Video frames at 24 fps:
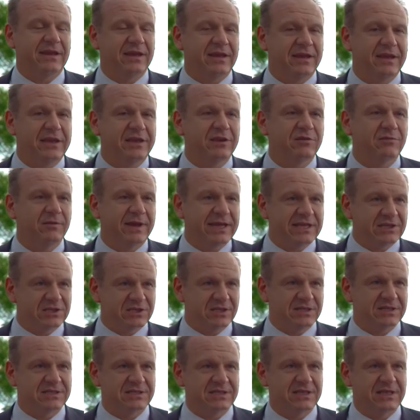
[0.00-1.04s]
The
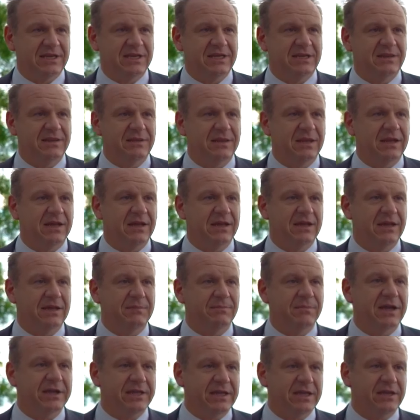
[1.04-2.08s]
innovations in
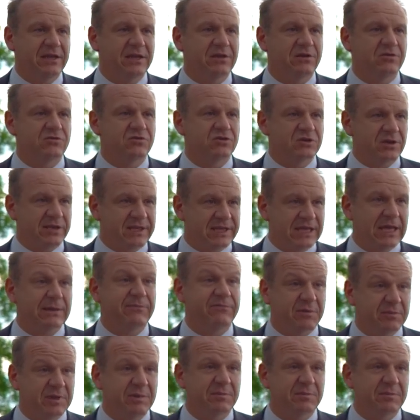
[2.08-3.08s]
money usually came from